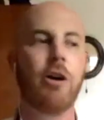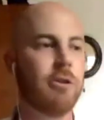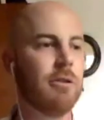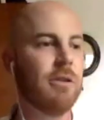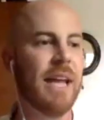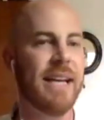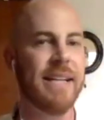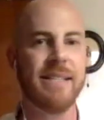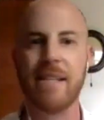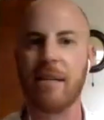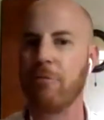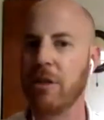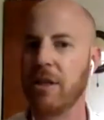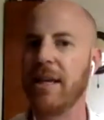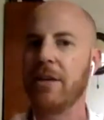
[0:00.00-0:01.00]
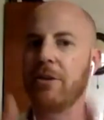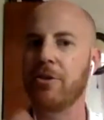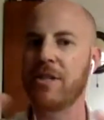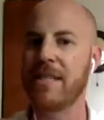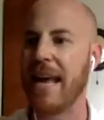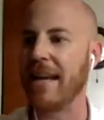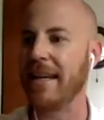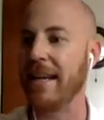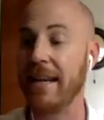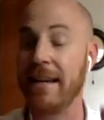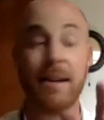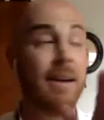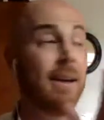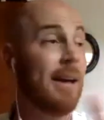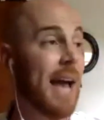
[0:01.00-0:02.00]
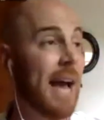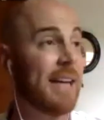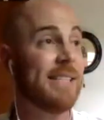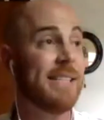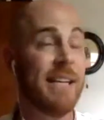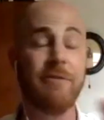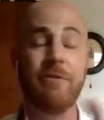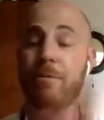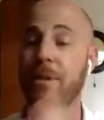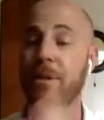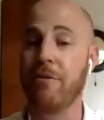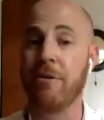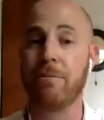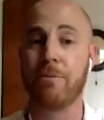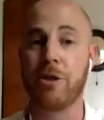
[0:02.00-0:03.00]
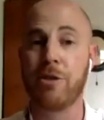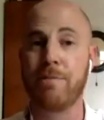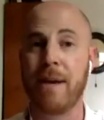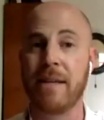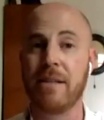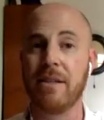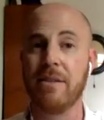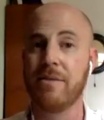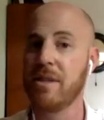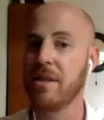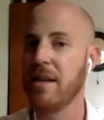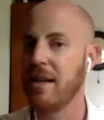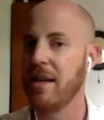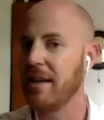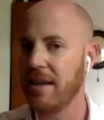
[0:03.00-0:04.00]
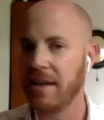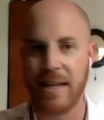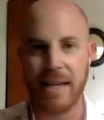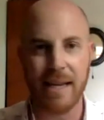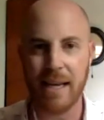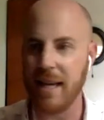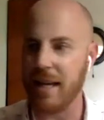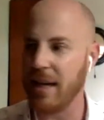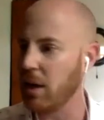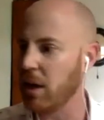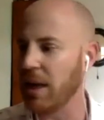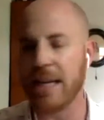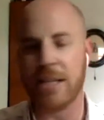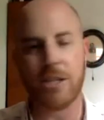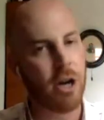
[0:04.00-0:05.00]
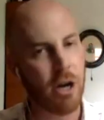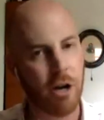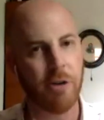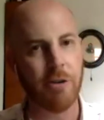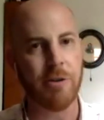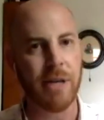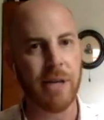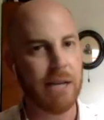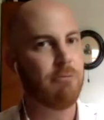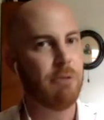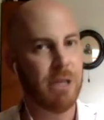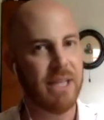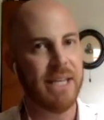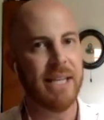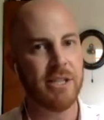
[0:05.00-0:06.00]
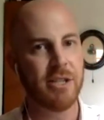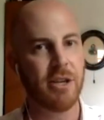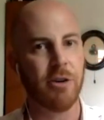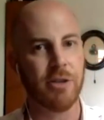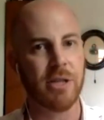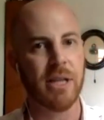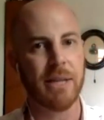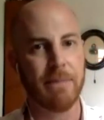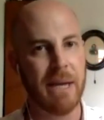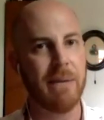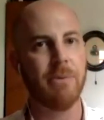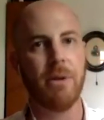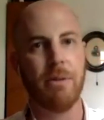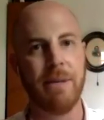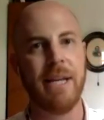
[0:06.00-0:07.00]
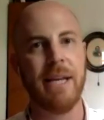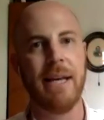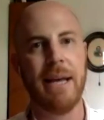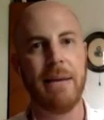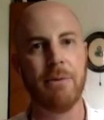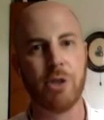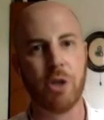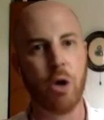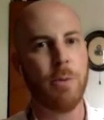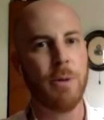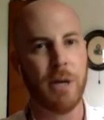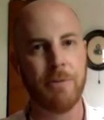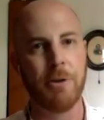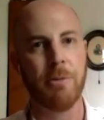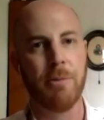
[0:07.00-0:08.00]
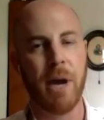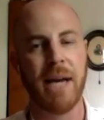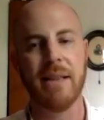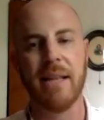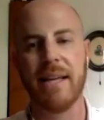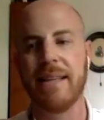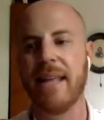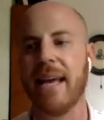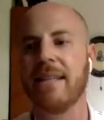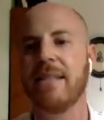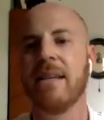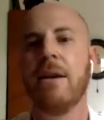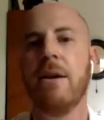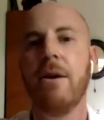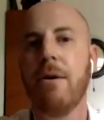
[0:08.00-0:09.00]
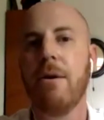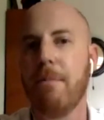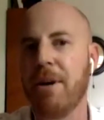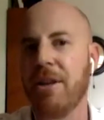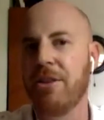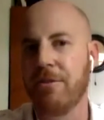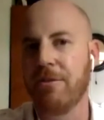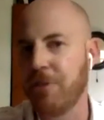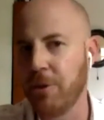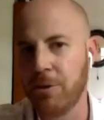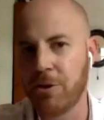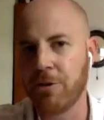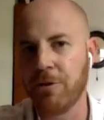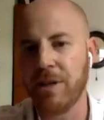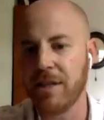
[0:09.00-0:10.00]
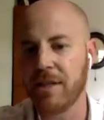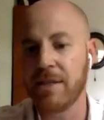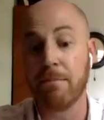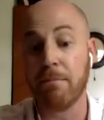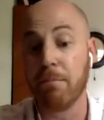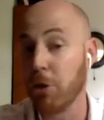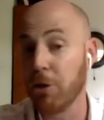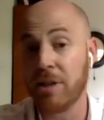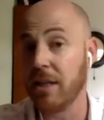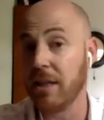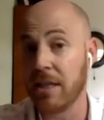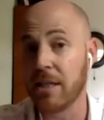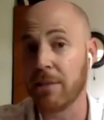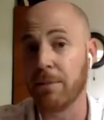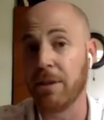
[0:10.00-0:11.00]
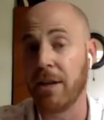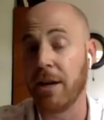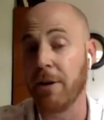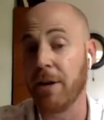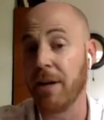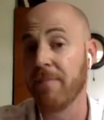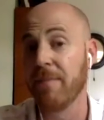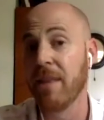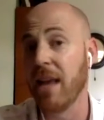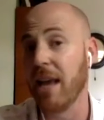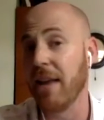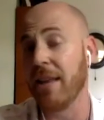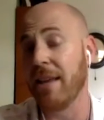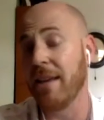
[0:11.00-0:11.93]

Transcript: lens and really understanding how to see it from different perspectives, it's hard. It really is hard to like be able to open up your mind like that. But the future is multidisciplinary. And to